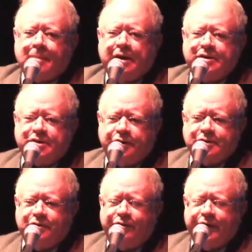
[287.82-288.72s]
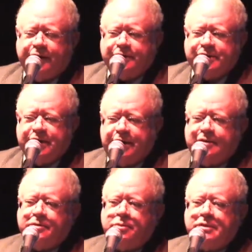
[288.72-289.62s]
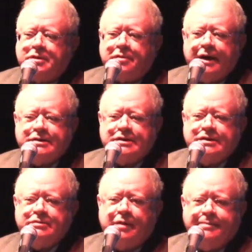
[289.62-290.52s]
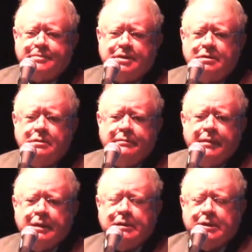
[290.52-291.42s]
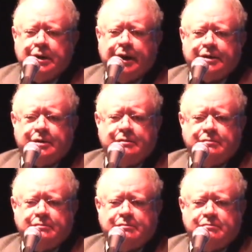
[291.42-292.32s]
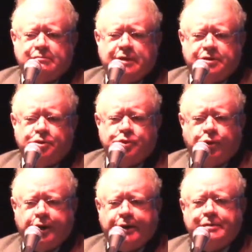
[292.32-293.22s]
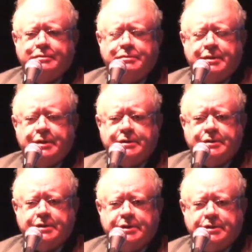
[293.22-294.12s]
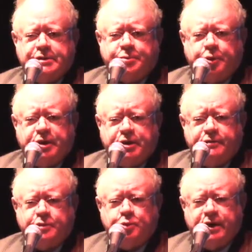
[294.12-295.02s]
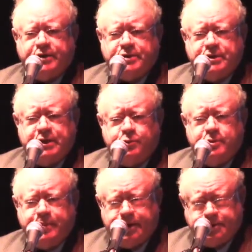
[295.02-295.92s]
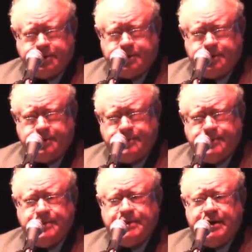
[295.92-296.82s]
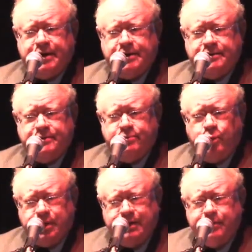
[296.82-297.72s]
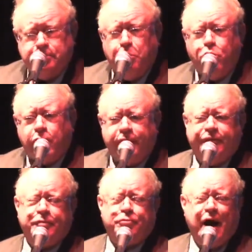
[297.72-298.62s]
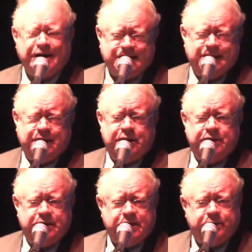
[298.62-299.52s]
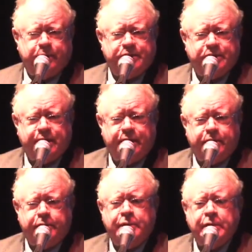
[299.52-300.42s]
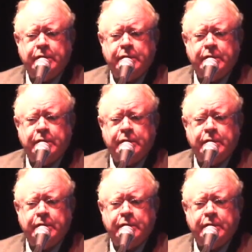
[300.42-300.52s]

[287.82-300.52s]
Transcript: It's also fair to say that when the crisis erupted in New York in the spring of 2008 with Bear Stearns, and with even more ferocity 6 months later